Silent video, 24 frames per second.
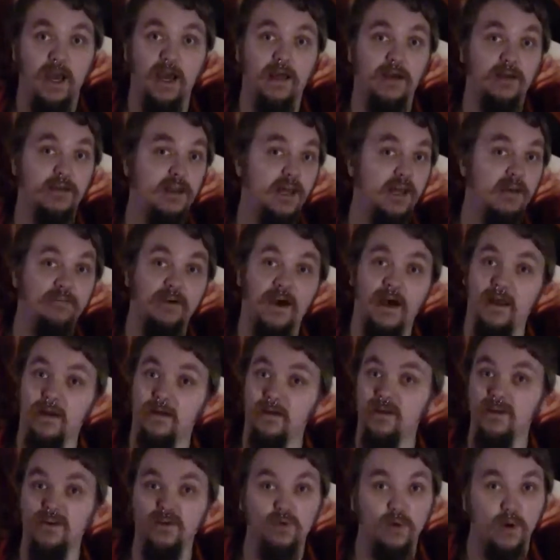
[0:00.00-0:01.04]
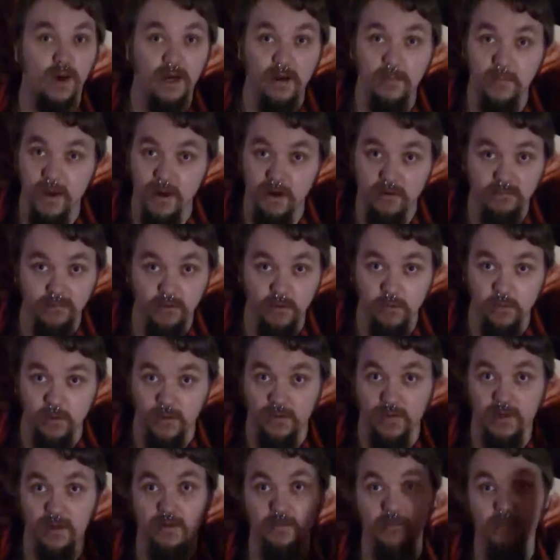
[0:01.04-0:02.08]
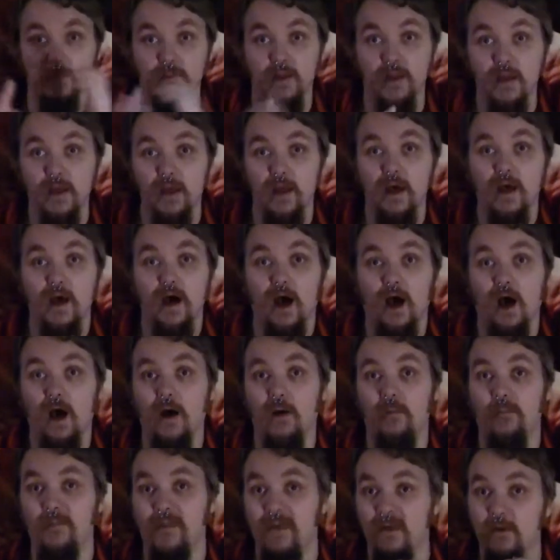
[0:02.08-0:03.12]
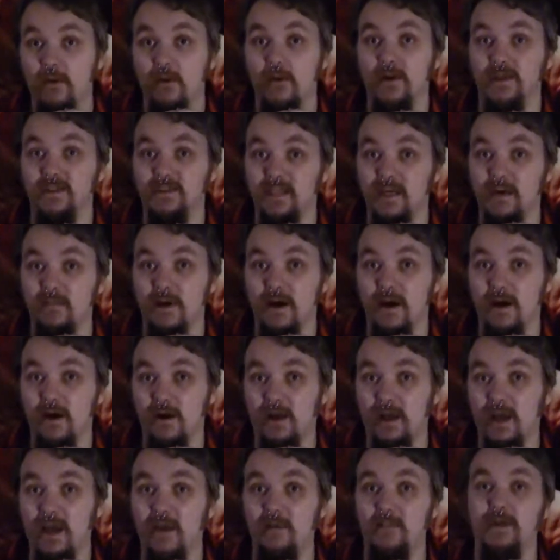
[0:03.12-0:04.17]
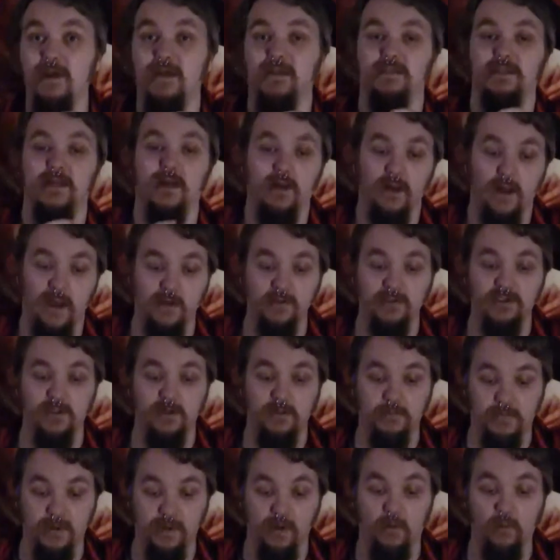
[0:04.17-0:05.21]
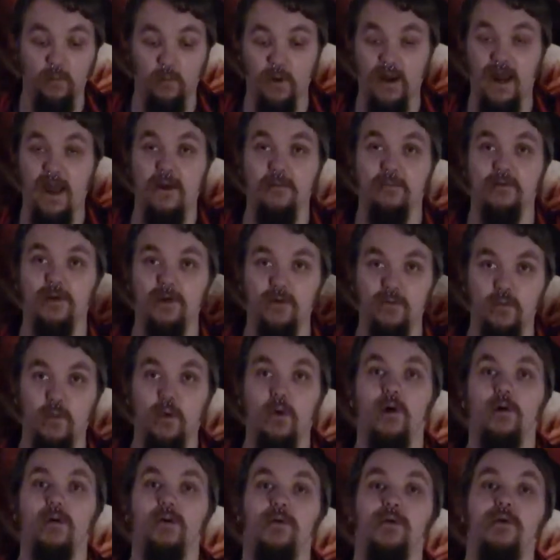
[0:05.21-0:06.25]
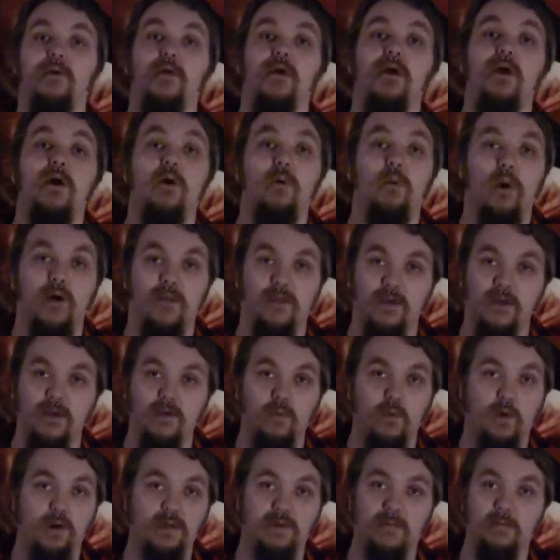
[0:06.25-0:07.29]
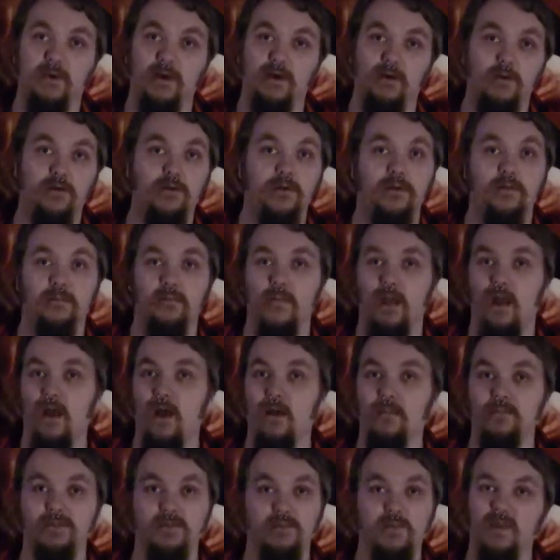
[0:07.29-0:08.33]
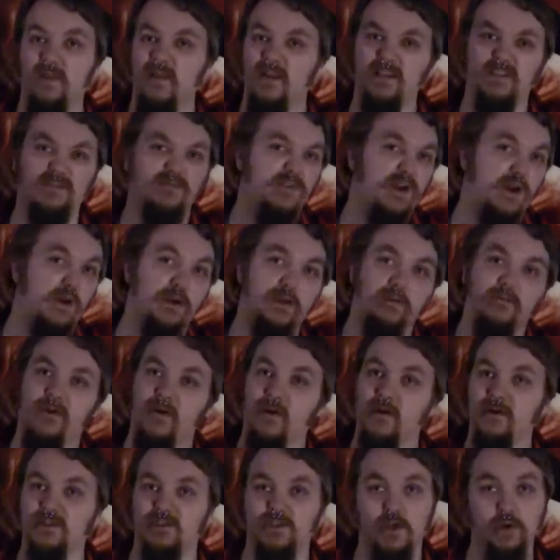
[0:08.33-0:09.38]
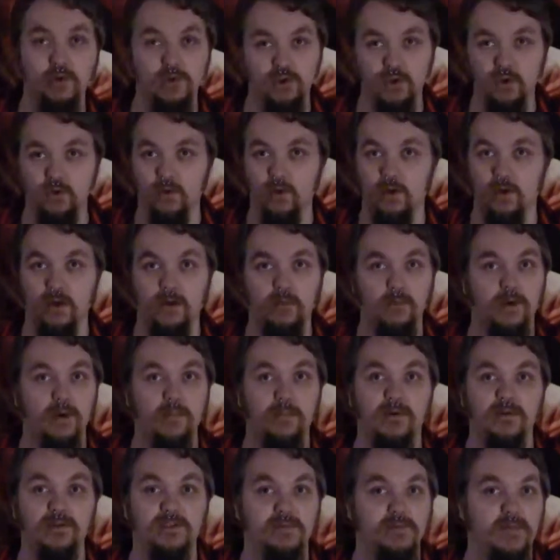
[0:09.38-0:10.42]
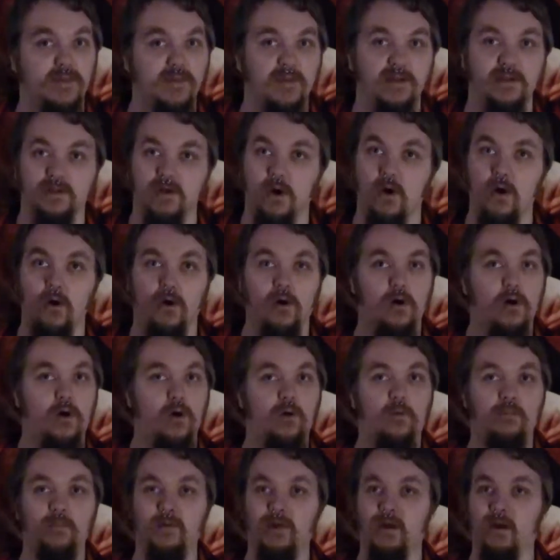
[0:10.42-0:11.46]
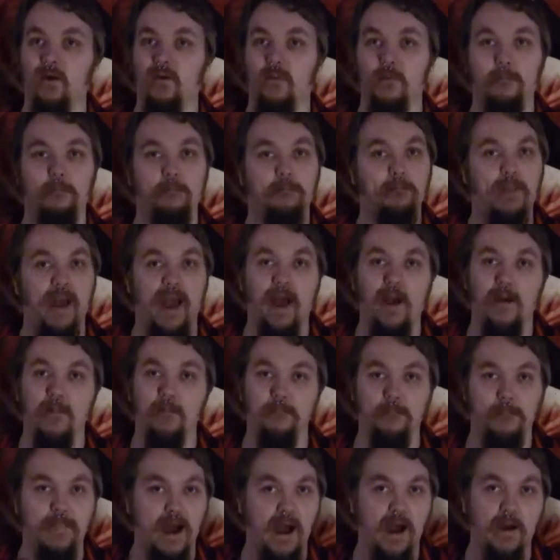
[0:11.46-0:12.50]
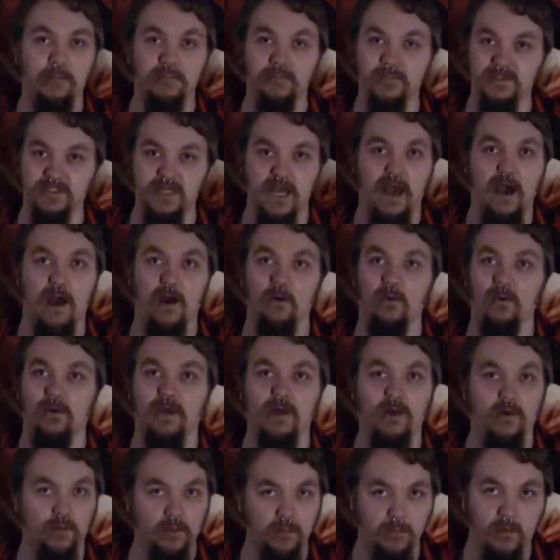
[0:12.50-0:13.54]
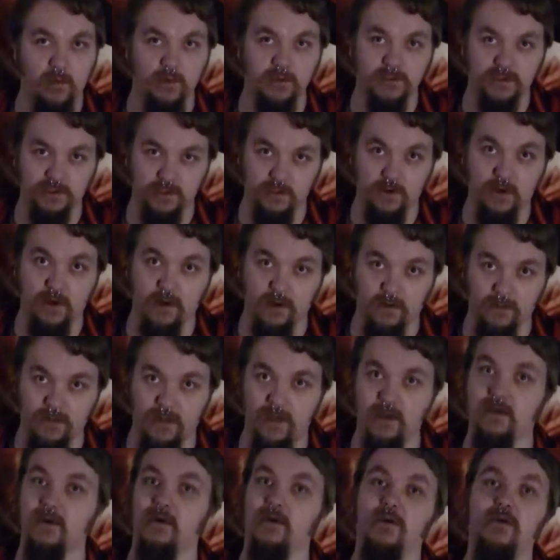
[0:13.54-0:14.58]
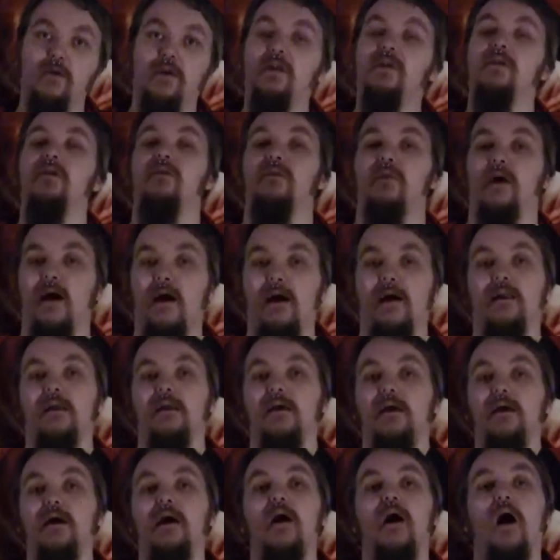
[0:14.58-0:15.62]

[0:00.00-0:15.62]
And they've had a great amount of fun with it. The other nice thing about our game is it allows you to build whatever you want. Whether you want to build something that's very, very social, or you want to build something that's all, bam, pop, zow, kill the monster kind of thing, you can do that.